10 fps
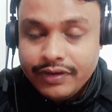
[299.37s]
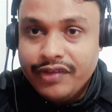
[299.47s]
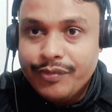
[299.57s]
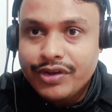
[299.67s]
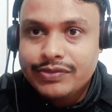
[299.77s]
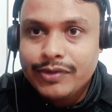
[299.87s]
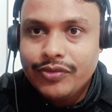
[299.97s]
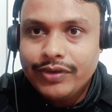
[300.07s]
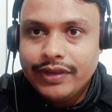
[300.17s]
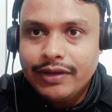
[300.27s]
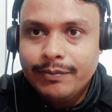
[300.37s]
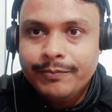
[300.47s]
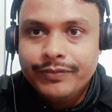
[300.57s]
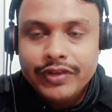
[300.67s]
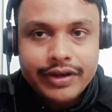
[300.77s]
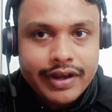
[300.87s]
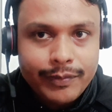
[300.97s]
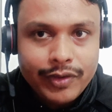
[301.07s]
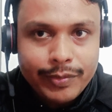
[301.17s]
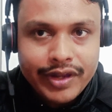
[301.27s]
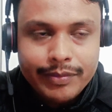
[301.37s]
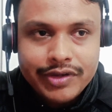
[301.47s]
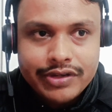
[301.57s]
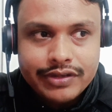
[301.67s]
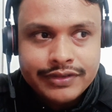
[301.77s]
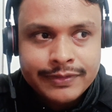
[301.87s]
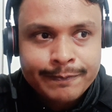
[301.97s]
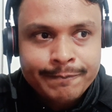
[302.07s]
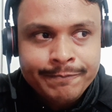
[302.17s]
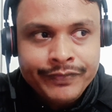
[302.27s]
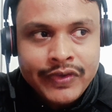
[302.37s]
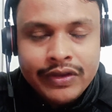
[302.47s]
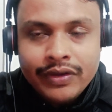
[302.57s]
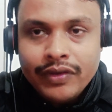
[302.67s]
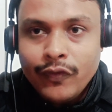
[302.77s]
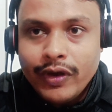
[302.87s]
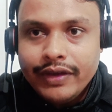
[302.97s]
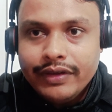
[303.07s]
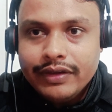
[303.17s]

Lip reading: difference between them, their hyperparameters, why